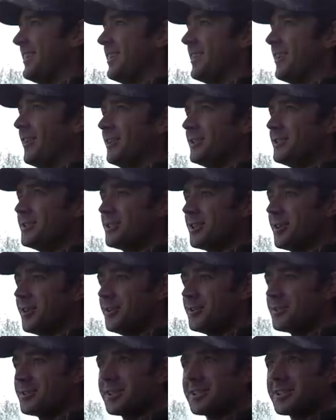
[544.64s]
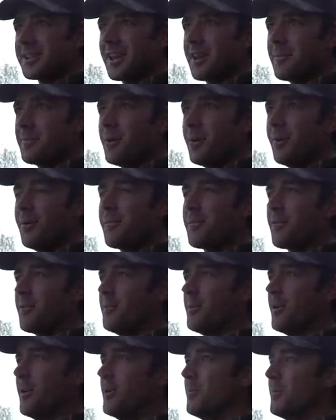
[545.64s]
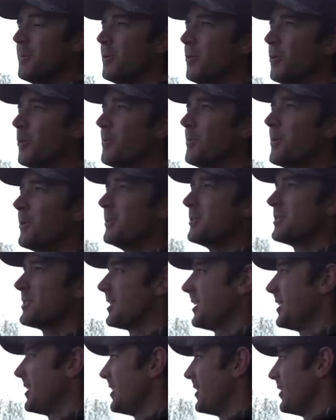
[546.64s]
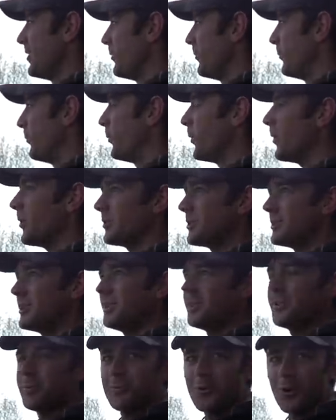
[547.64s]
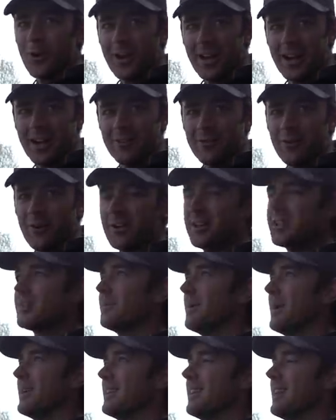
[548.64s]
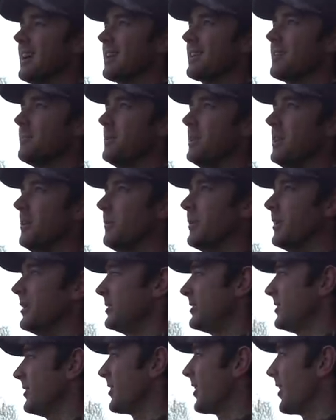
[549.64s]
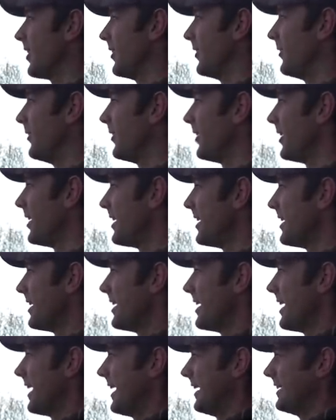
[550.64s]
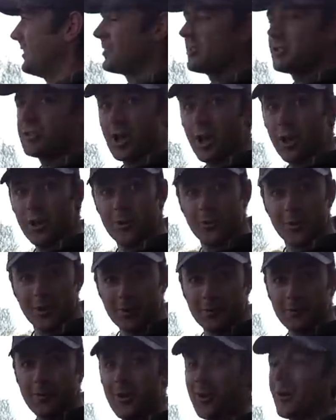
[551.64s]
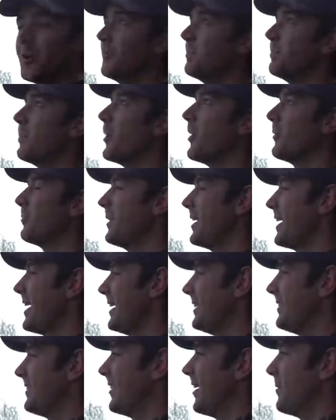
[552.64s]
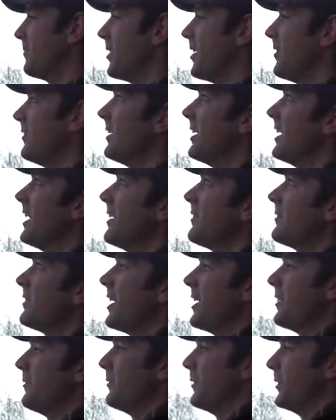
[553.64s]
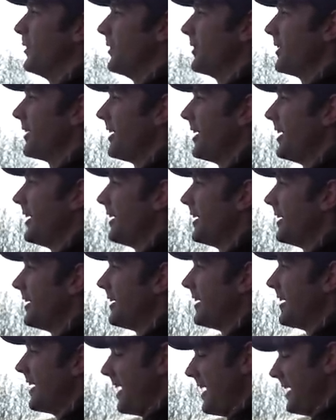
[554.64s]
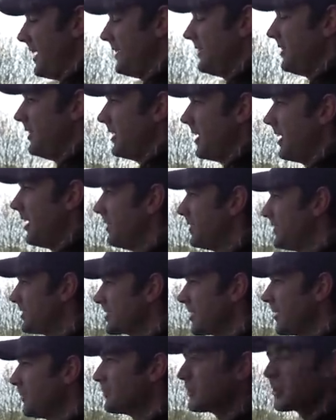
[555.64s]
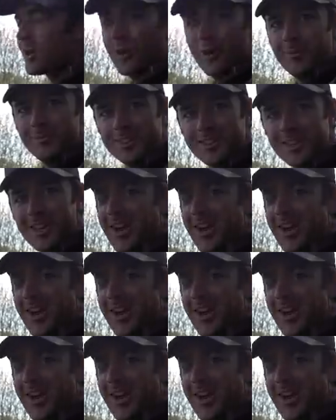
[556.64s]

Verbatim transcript: that I chose to stay put for a moment, almost watching the right hand rod expecting that could be the one to go and two in a row pop their heads up over the left hand rod and it sometimes in